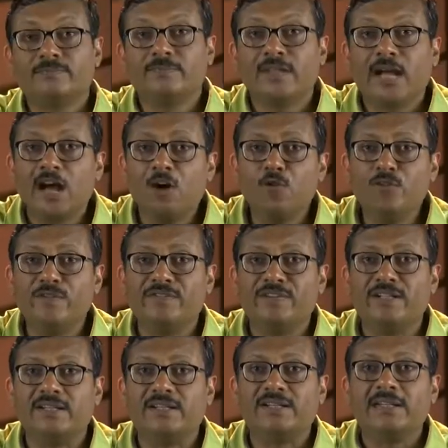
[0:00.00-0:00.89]

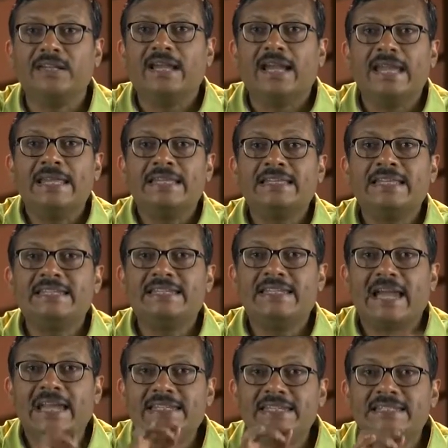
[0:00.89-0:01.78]
However, in the
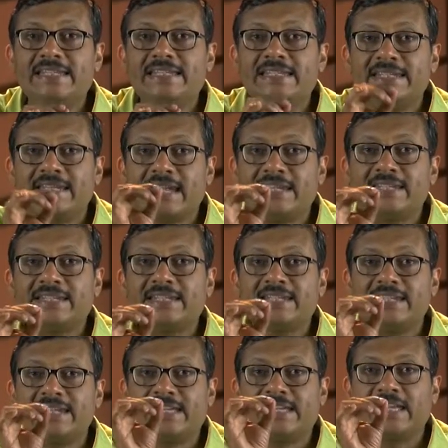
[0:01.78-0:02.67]

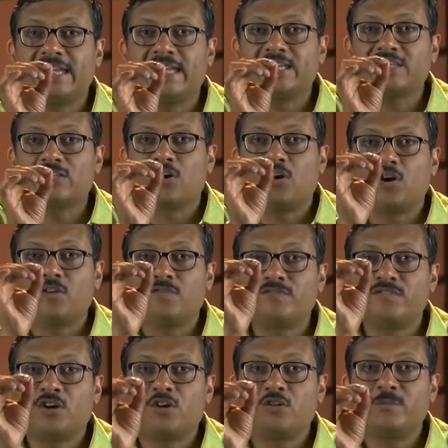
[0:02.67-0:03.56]
1993 case
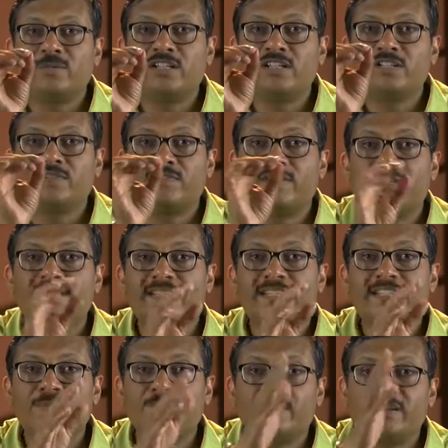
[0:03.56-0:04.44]
of Daubert
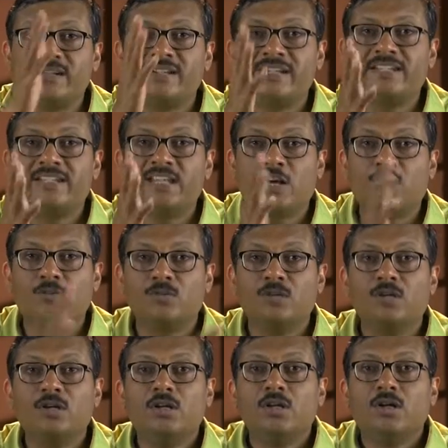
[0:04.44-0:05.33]
versus Merrill Dow
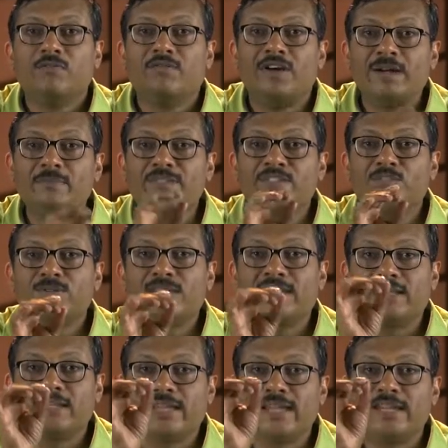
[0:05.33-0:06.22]

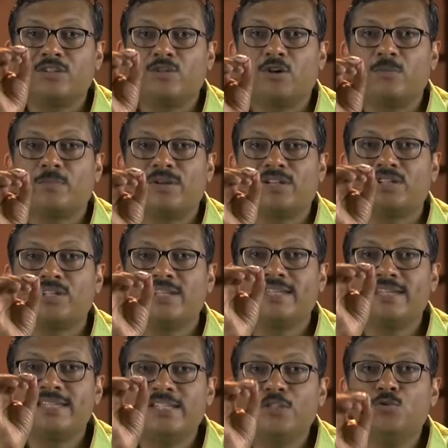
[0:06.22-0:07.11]
Pharmaceutical Incorporation,
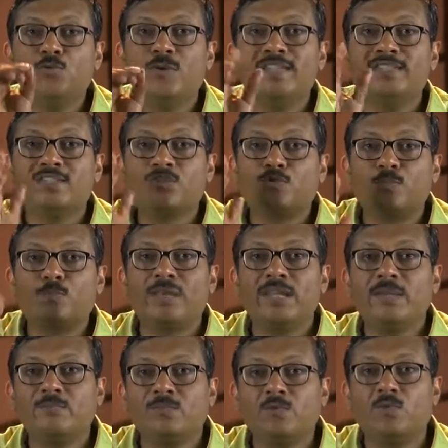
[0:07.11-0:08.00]
the US
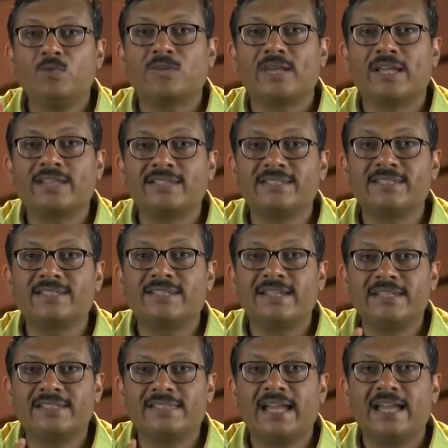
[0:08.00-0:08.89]
Supreme Court
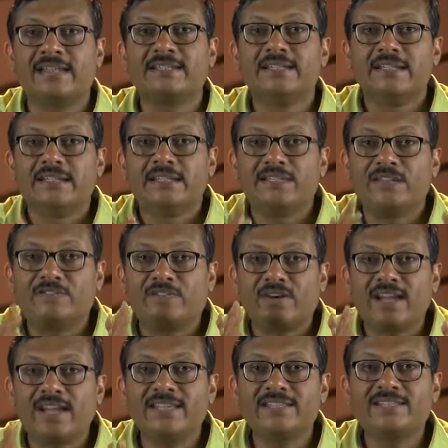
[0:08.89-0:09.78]
asserted that the
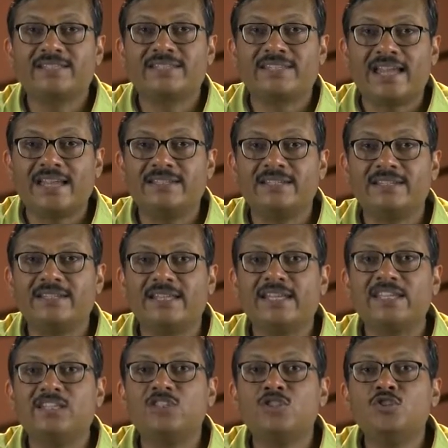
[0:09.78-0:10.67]
Fire standard
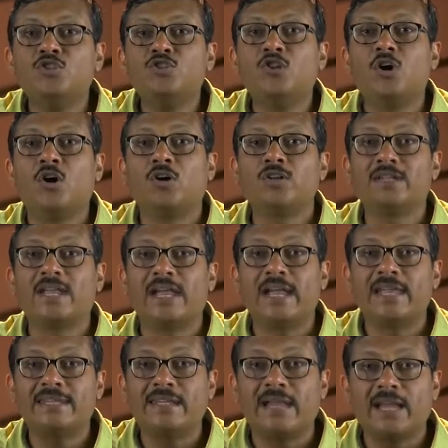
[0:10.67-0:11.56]
is not
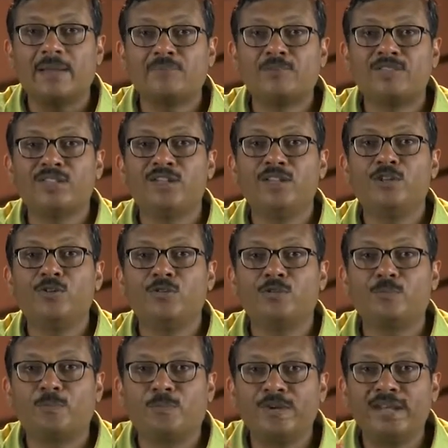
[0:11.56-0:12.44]
an
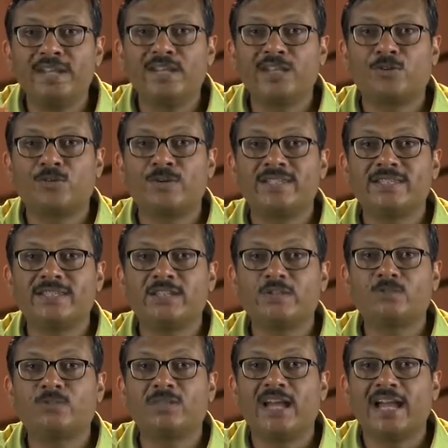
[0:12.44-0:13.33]
absolute
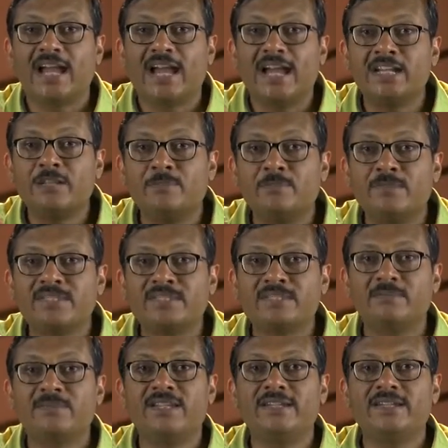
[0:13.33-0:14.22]
prerequisite to the
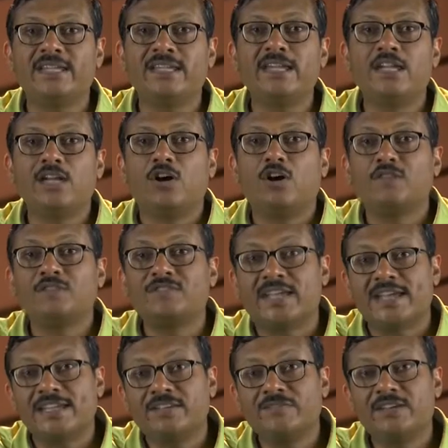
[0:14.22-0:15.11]
admissibility of
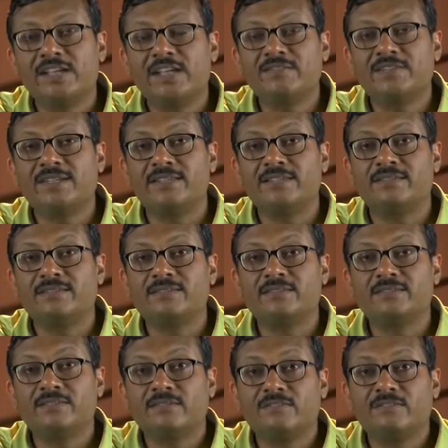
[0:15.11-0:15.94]
scientific evidence.